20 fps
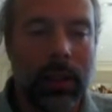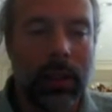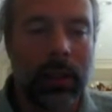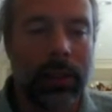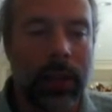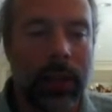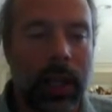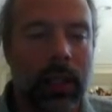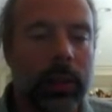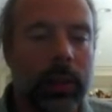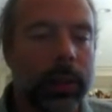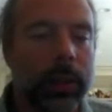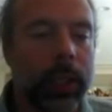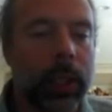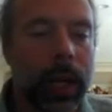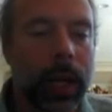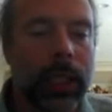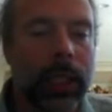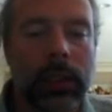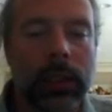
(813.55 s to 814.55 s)
the
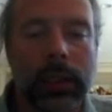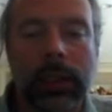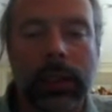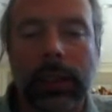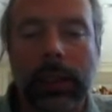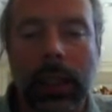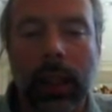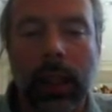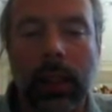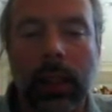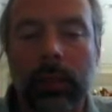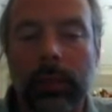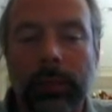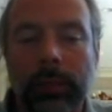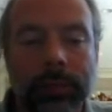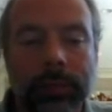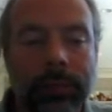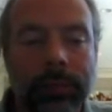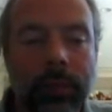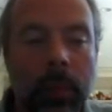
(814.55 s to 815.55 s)
following questions.
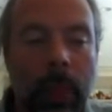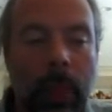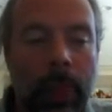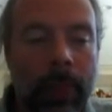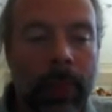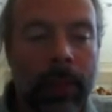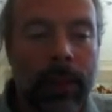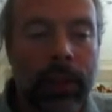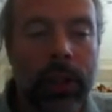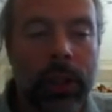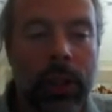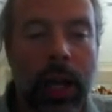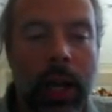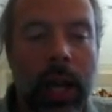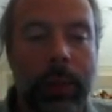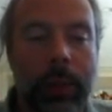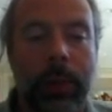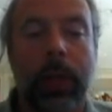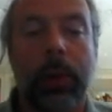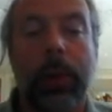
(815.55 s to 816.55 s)
Should
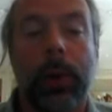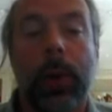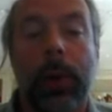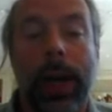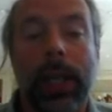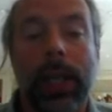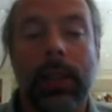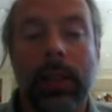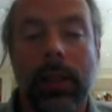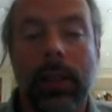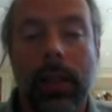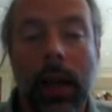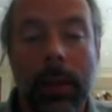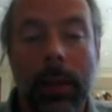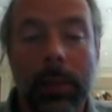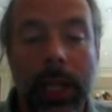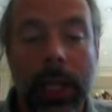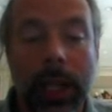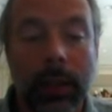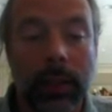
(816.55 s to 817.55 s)
I re-request an
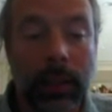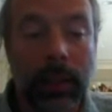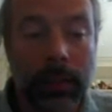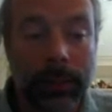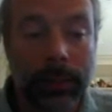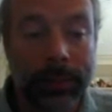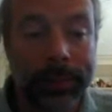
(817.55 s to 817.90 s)
object?